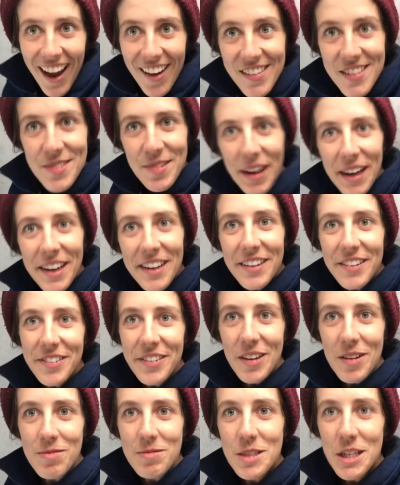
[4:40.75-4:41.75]
I was waiting to
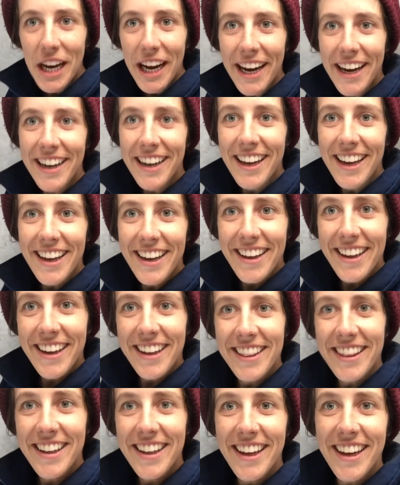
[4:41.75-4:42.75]
film Jane
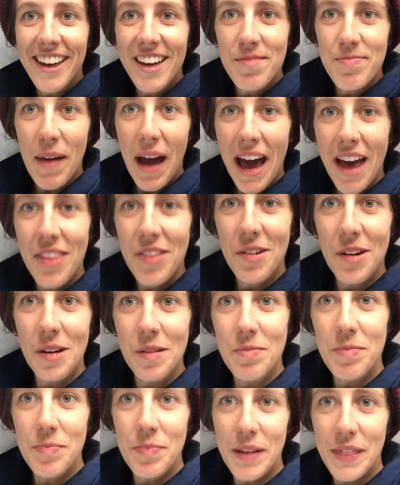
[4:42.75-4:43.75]
in the
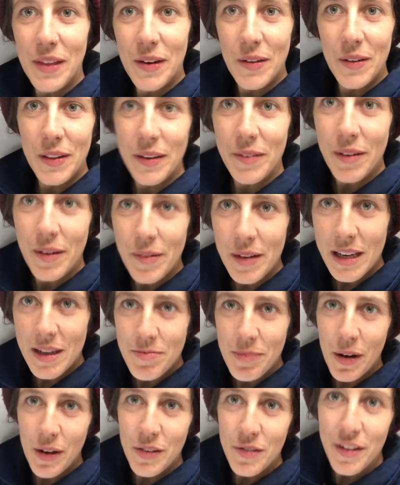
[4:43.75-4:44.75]
bathroom, but the only way we could
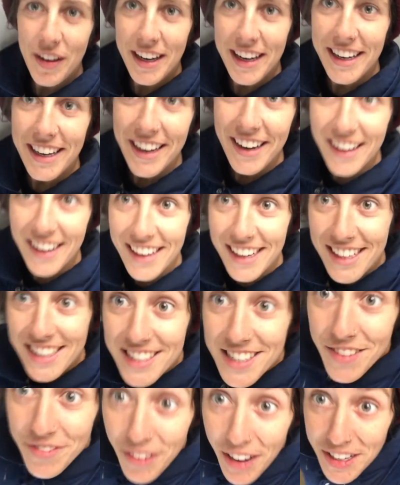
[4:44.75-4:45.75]
both fit in here is
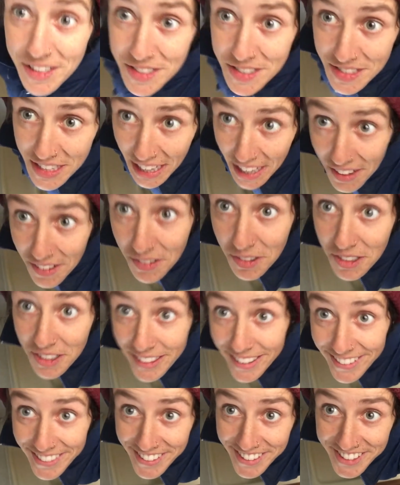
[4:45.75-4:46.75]
if I stand
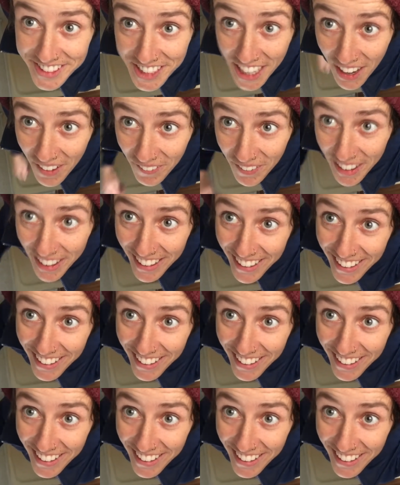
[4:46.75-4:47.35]
in the shower.